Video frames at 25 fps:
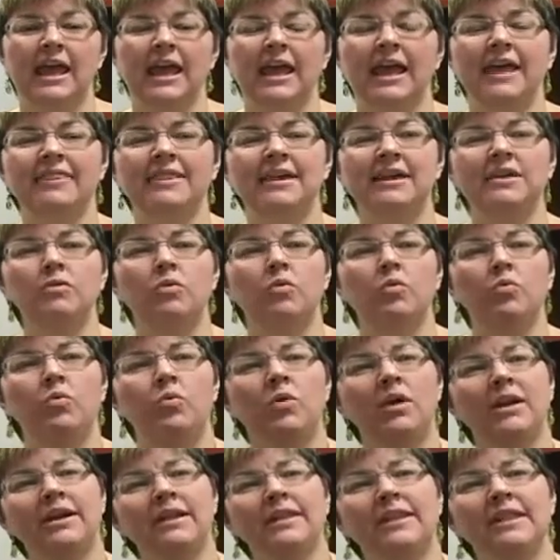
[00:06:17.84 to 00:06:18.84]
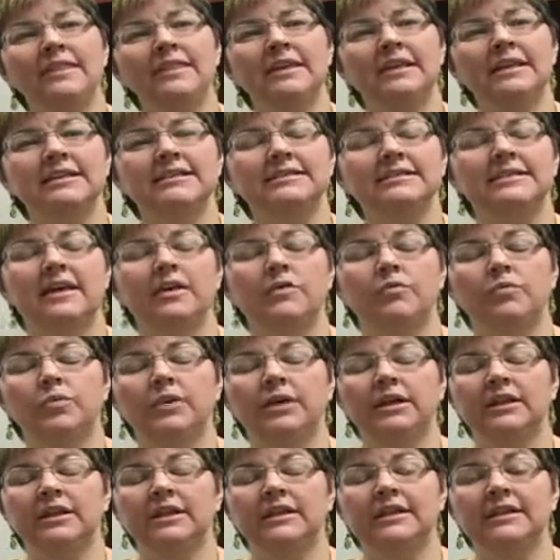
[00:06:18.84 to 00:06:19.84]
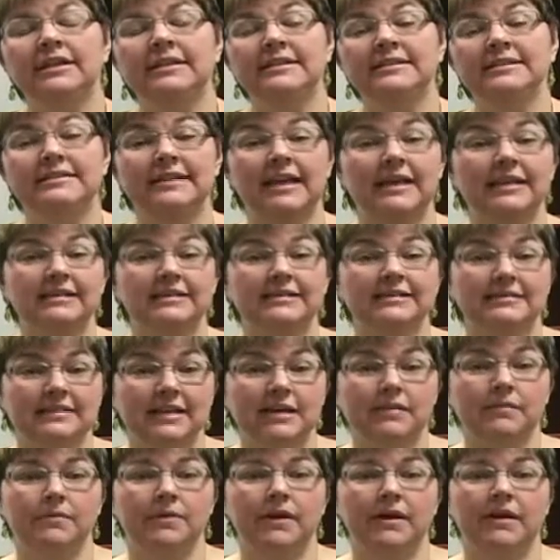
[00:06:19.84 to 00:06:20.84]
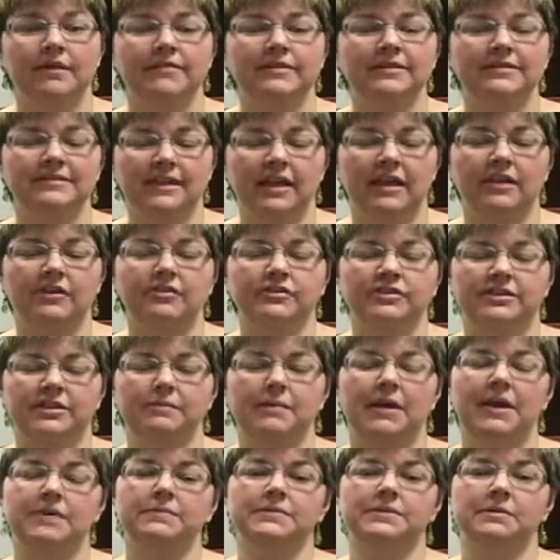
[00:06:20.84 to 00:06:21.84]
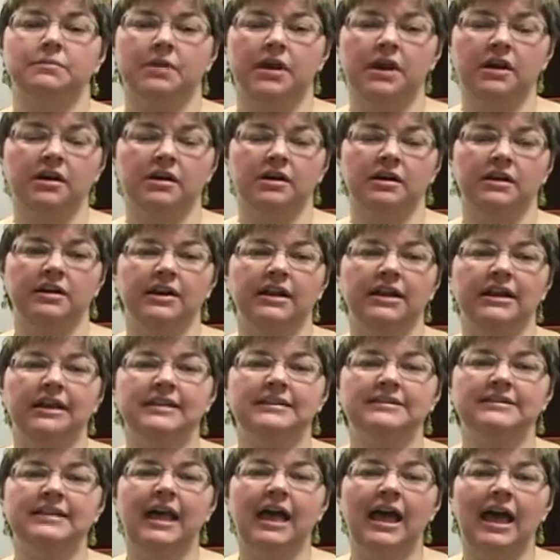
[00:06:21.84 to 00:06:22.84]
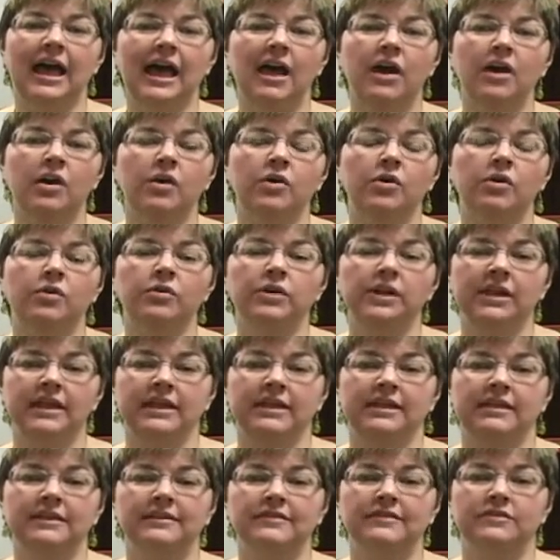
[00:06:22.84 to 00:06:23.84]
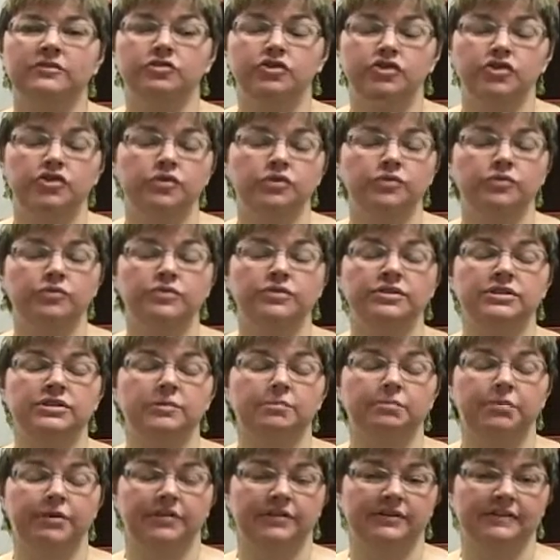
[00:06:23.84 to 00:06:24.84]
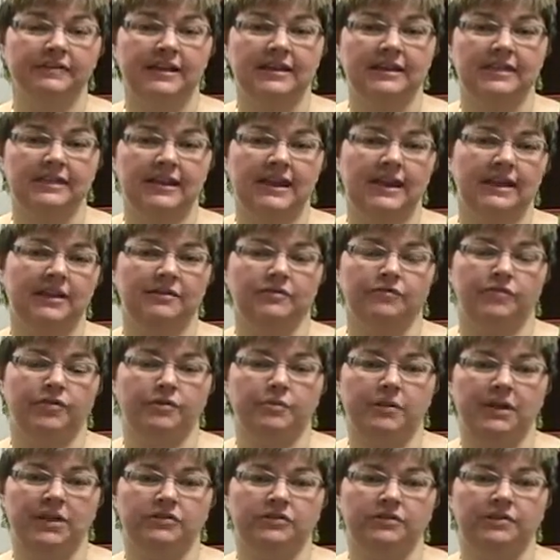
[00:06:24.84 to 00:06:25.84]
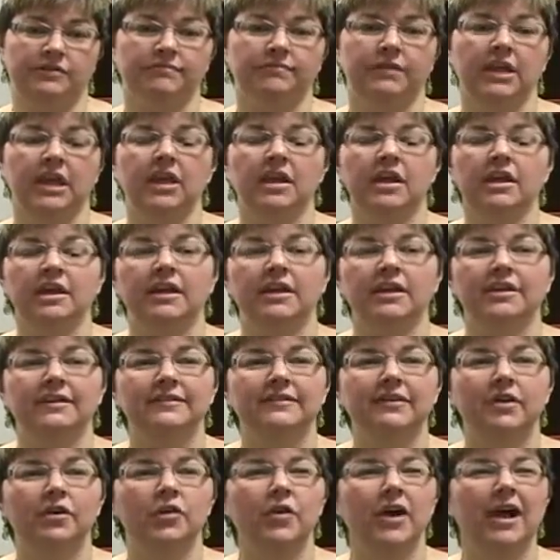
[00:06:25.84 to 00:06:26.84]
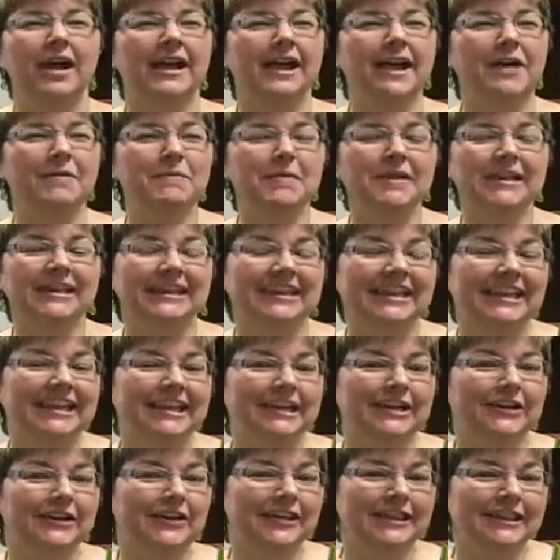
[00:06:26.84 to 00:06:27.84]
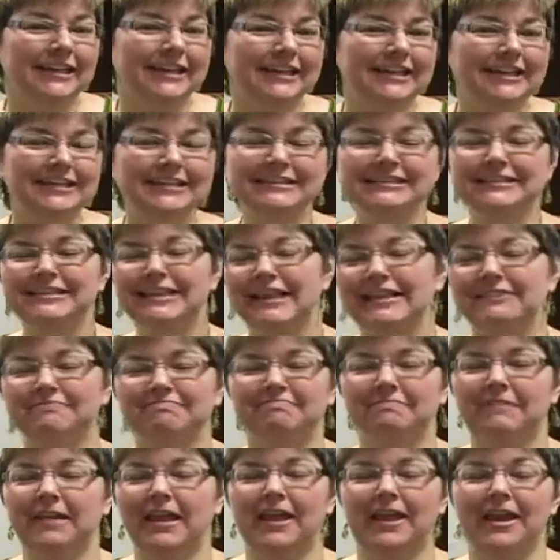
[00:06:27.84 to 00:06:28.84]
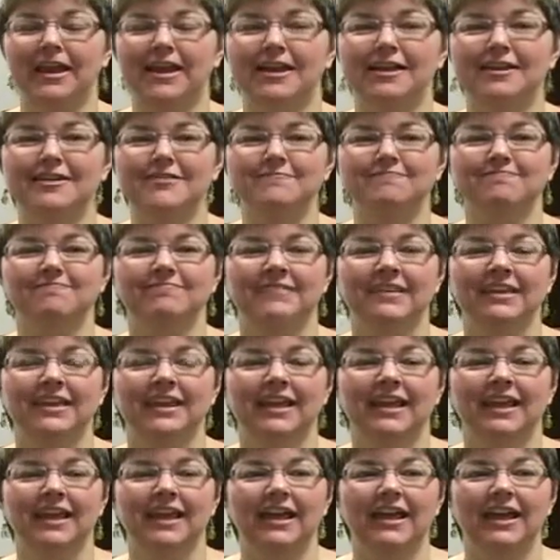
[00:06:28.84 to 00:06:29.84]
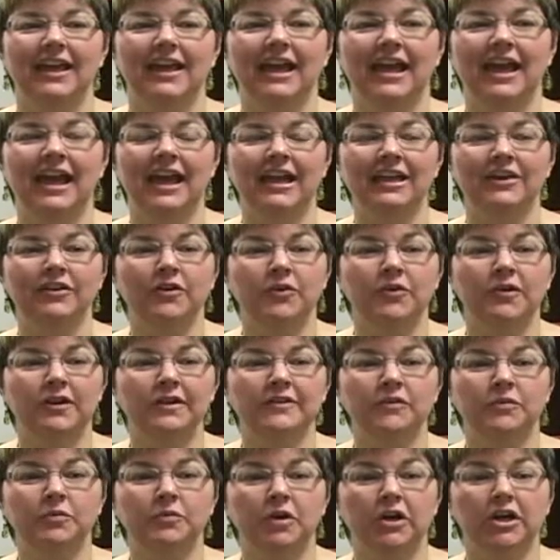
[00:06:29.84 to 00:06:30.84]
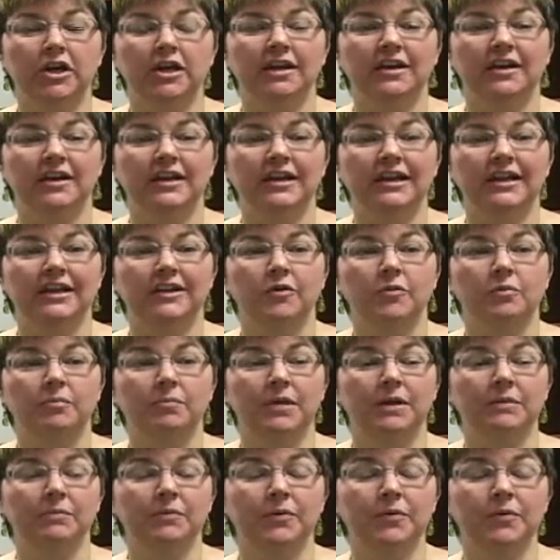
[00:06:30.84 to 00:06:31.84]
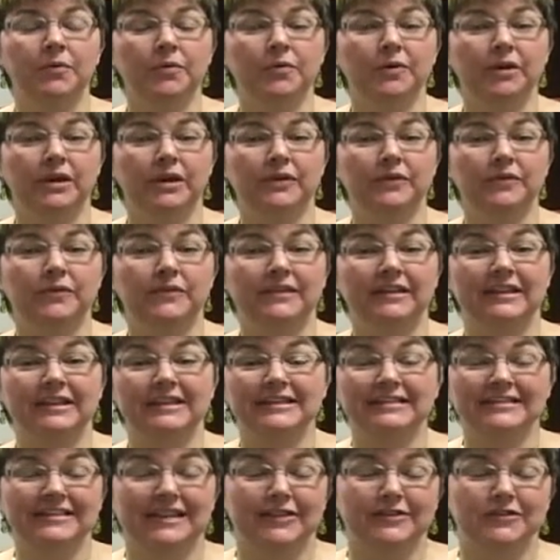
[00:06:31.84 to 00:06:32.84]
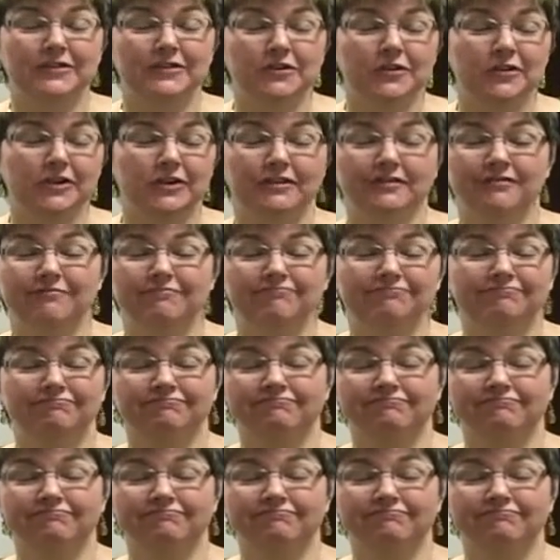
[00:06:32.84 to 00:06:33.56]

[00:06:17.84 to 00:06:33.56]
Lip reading: And then one of the things that really sets some of the scholarship apps apart is how kids choose to present that information. So a couple little things that I notice where, people who are using, this sounds sort of